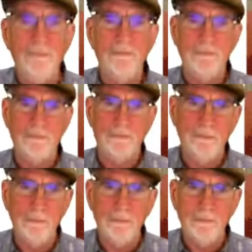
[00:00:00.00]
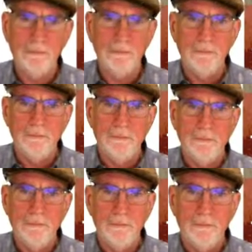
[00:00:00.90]

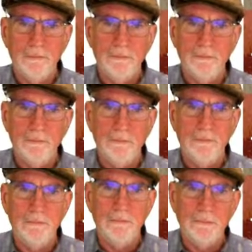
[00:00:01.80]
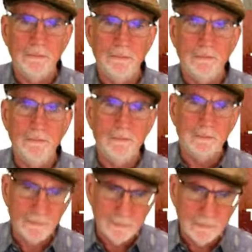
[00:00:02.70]

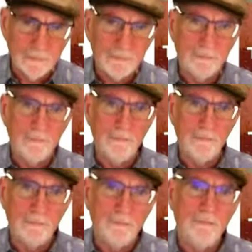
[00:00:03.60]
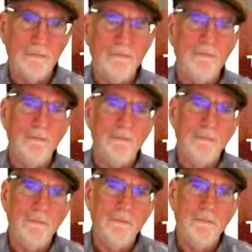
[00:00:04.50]

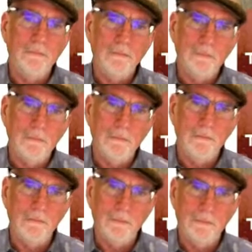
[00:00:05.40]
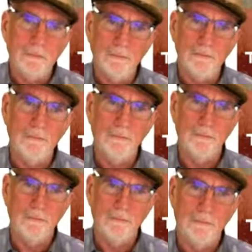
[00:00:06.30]

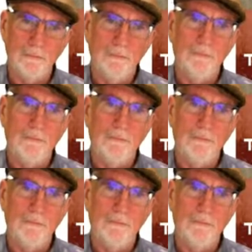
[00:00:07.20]
[no speech]